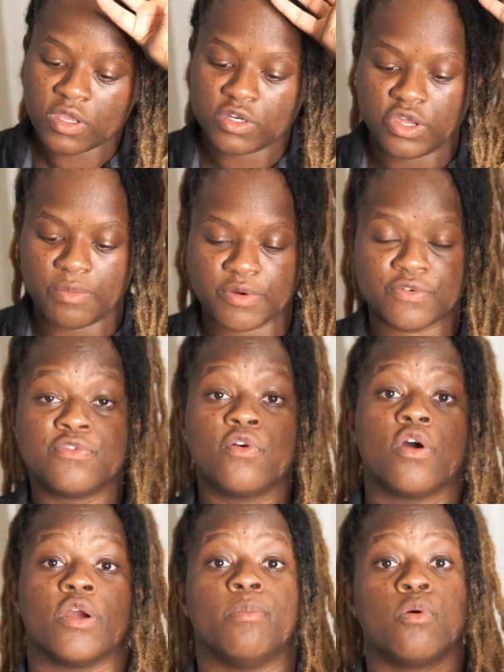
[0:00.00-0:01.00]
Number
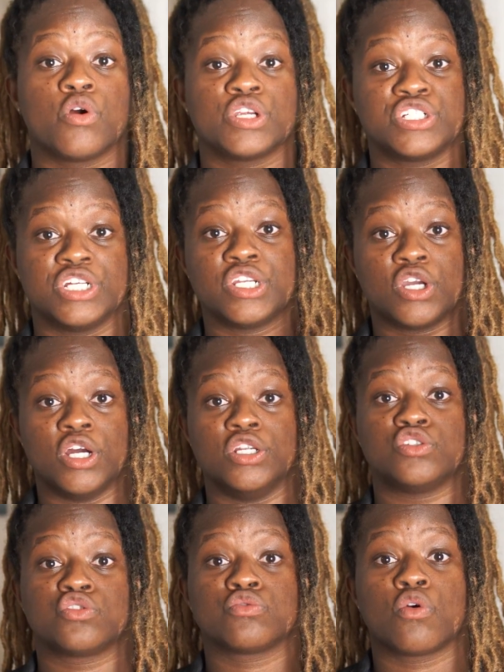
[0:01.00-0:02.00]
4, portion
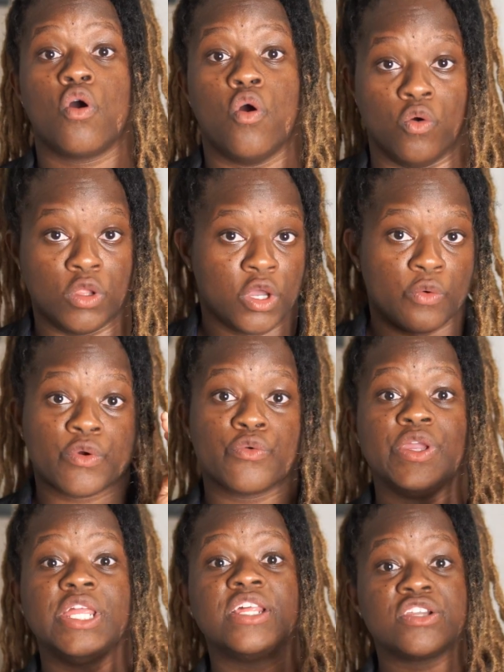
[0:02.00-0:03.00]
control. We're
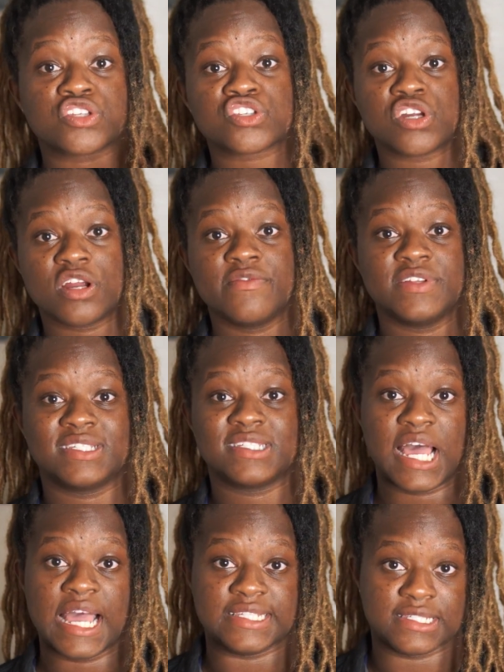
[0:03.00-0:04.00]
reading the serving
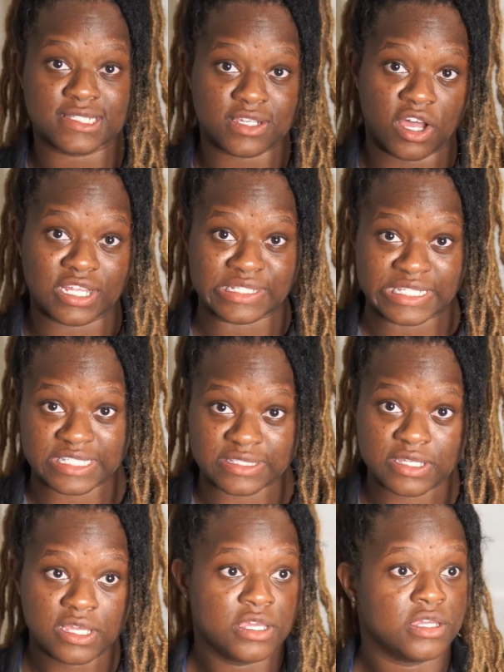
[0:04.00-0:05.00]
sizes on these
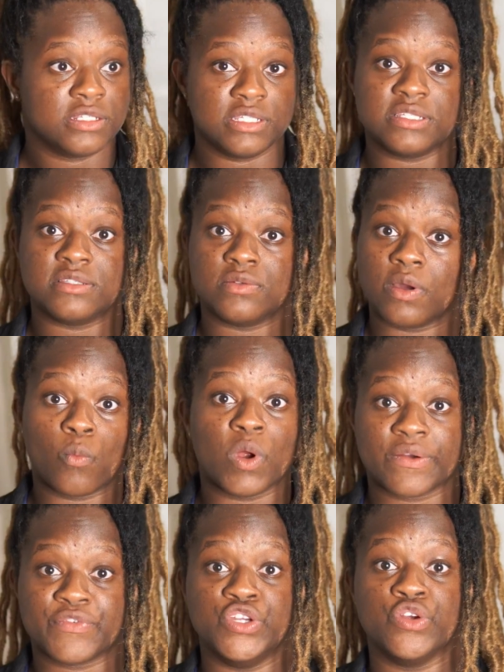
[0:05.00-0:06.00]

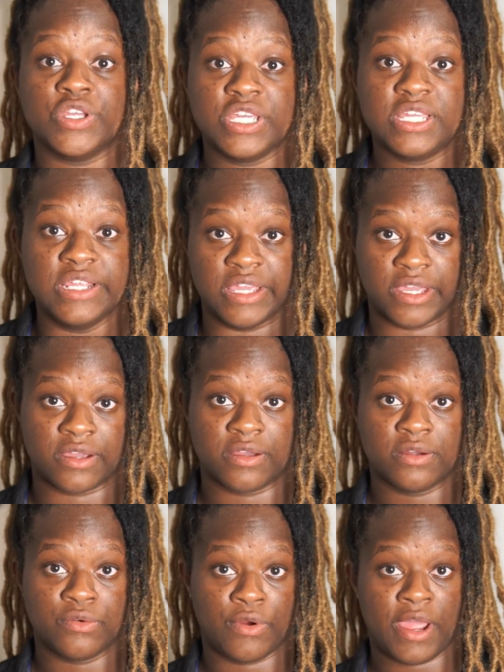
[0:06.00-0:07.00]
whatever you're eating,
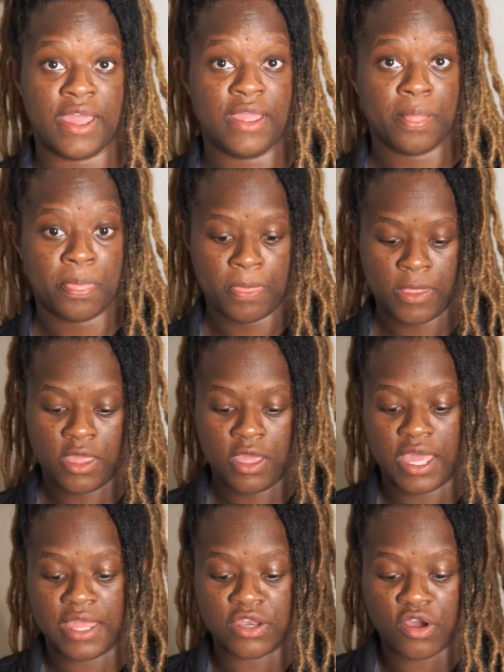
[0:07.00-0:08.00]
right?
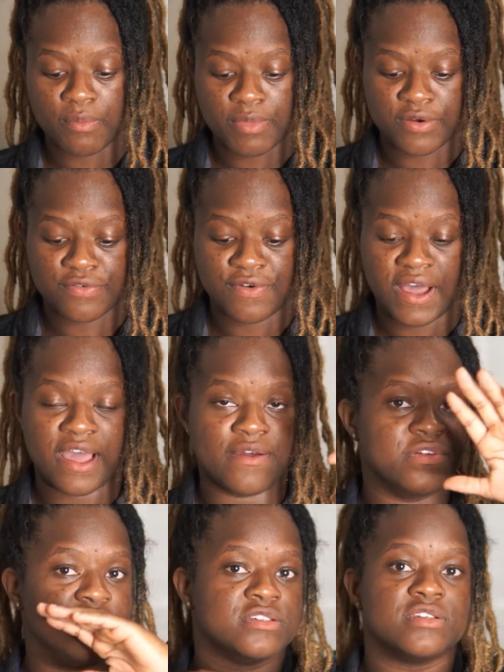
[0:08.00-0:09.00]
And number
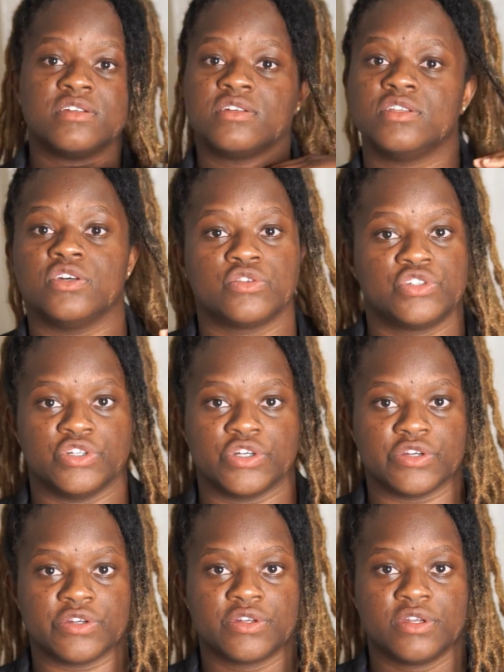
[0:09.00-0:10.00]
5 is no
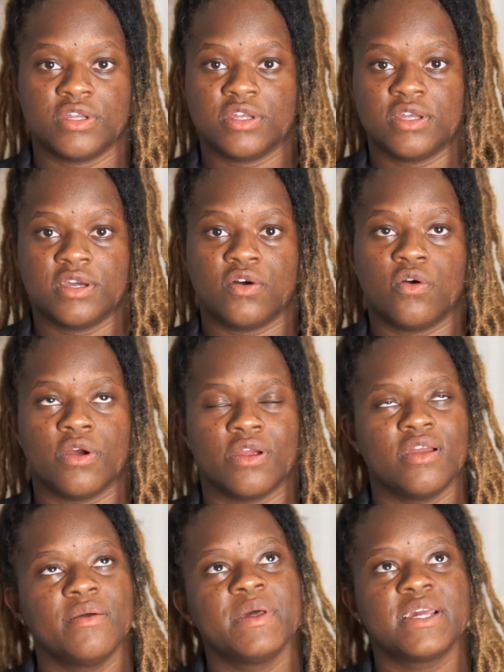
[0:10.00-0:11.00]
sugar. Or
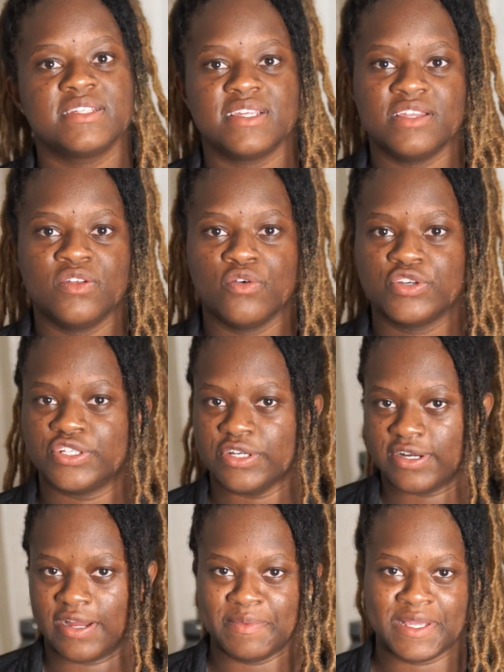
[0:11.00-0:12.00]
I'm not gonna say no
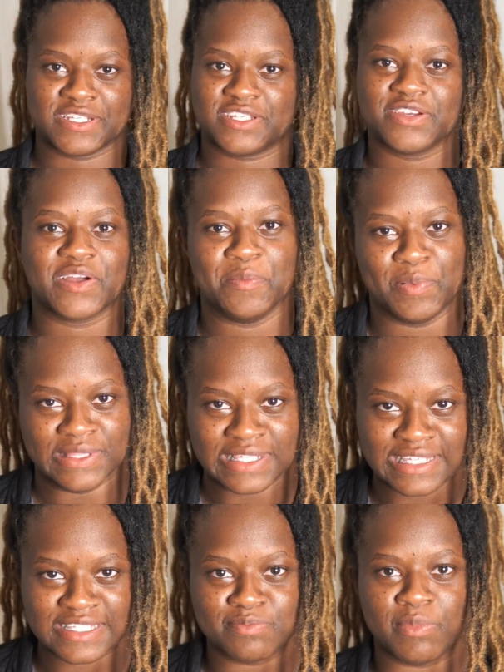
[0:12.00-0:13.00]
sugar. I'm not the sugar
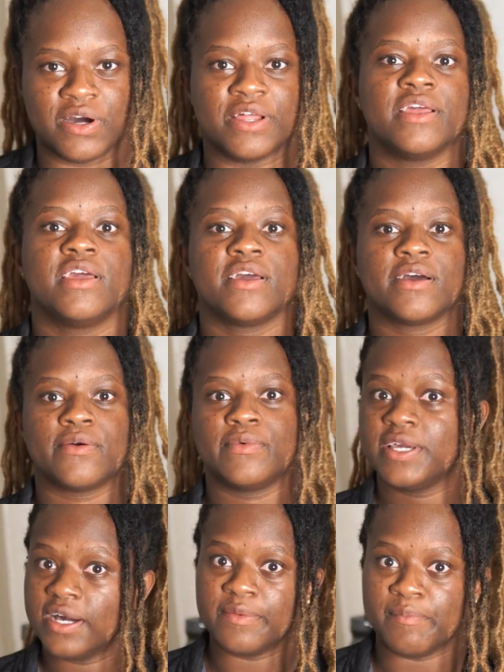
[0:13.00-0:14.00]
police, but we
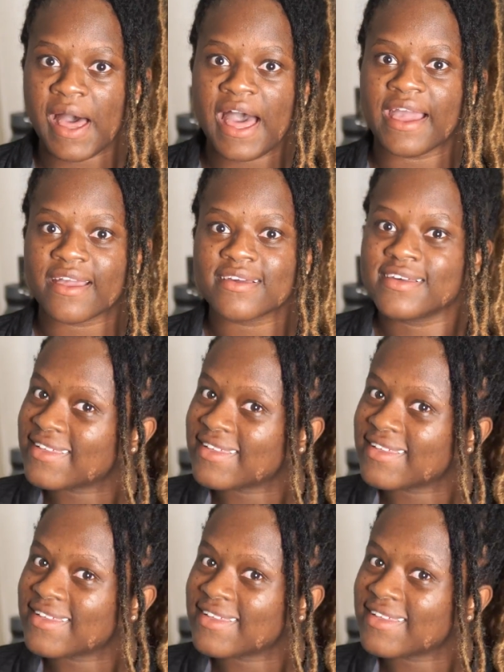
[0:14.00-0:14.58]
cutting back.